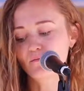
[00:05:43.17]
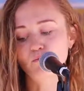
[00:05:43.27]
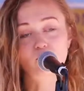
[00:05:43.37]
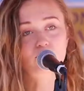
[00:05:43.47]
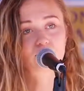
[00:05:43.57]

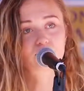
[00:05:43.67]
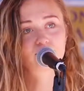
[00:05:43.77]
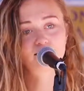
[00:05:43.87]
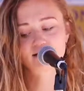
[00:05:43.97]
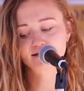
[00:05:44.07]
poor
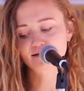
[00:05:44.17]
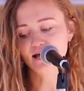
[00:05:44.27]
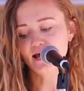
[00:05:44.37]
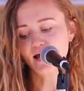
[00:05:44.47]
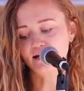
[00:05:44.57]
communities,
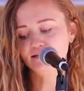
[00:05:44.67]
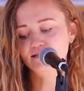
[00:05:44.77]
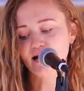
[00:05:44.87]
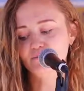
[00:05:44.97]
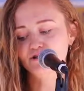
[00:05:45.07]
and
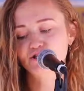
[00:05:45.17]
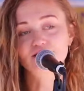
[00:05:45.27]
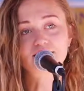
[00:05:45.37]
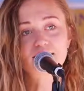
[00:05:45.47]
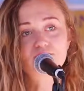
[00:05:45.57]

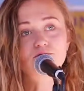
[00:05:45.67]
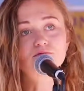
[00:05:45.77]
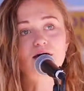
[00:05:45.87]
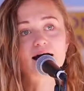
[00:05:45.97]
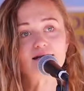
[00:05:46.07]
establishes legal
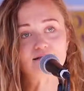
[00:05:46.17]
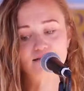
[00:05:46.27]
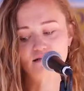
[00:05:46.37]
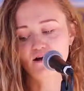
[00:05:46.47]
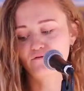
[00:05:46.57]
rights